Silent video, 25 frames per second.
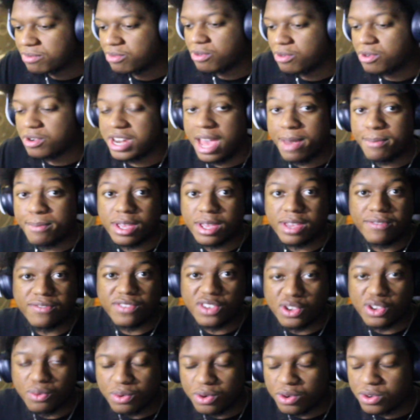or that many
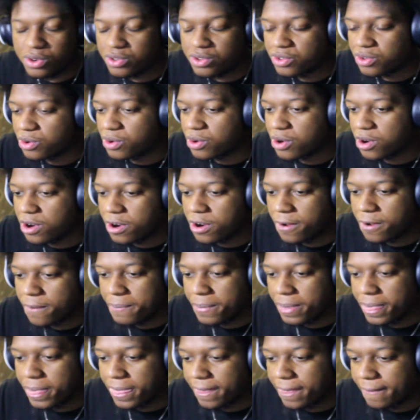viewers, or
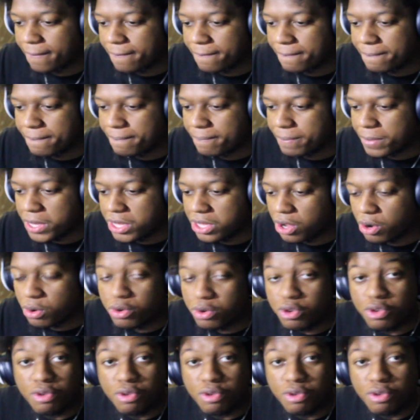no new